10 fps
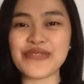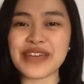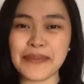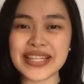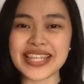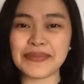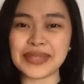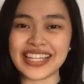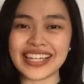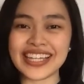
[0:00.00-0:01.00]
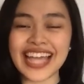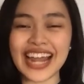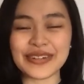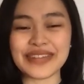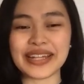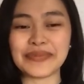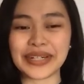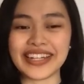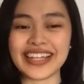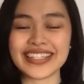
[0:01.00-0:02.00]
of MSME Caravan
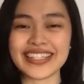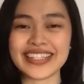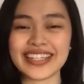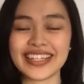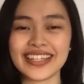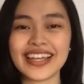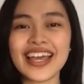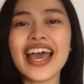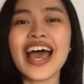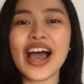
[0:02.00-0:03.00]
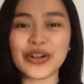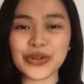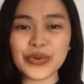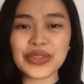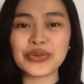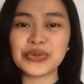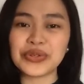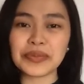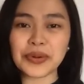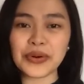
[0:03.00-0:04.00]
Mondays, a Grow with
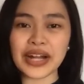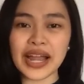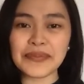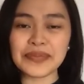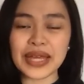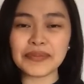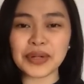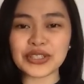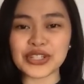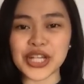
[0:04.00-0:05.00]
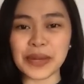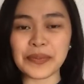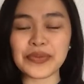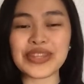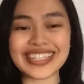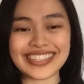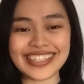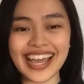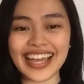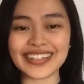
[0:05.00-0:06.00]
Google program in partnership with
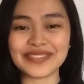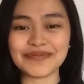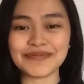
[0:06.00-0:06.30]
DTI.